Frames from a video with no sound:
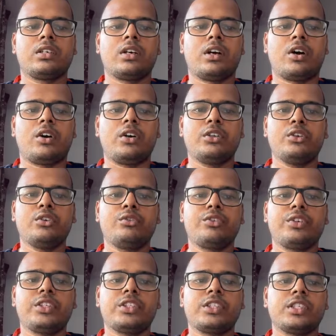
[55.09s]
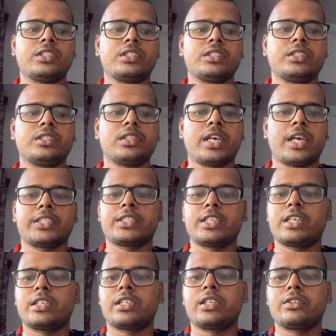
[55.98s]
audio features
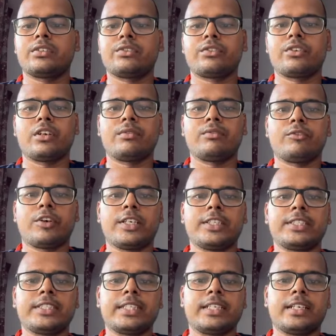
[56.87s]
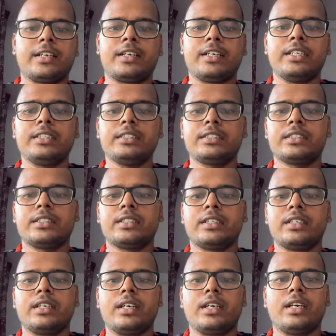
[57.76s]
extracted from voice recordings
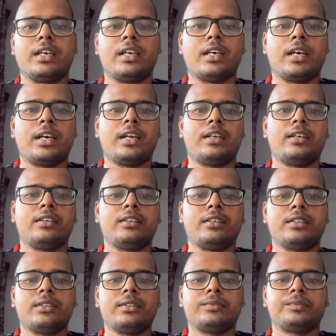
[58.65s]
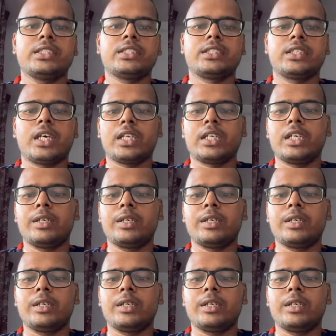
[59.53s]
and target